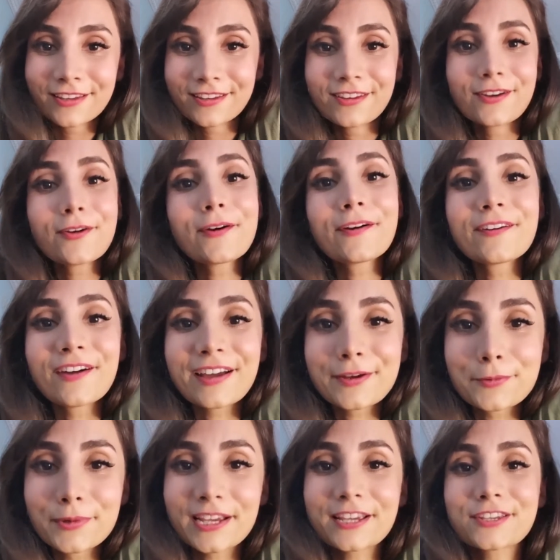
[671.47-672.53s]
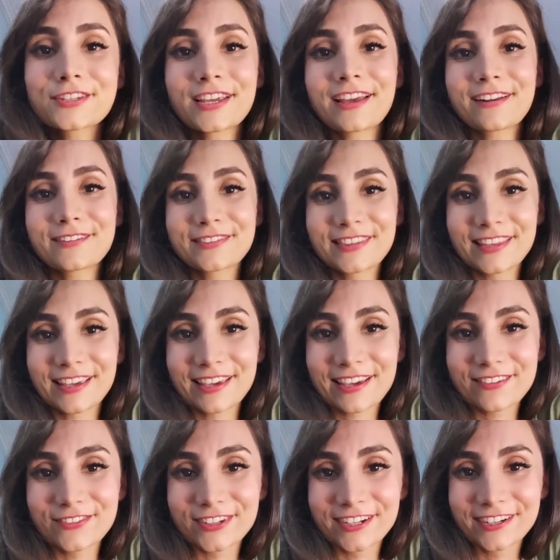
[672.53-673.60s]
Oh, I wish. I don't think
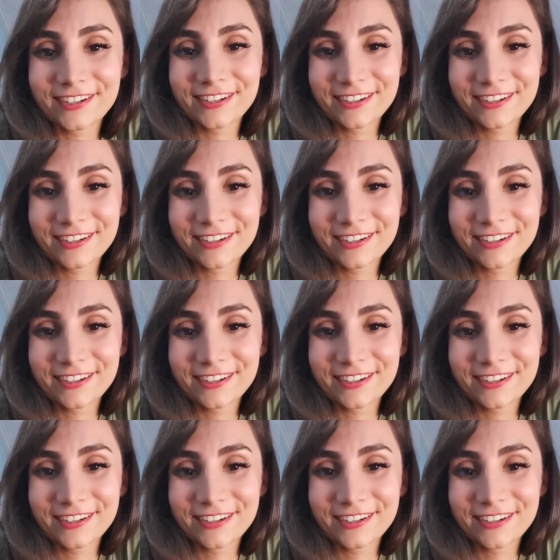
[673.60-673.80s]
ever.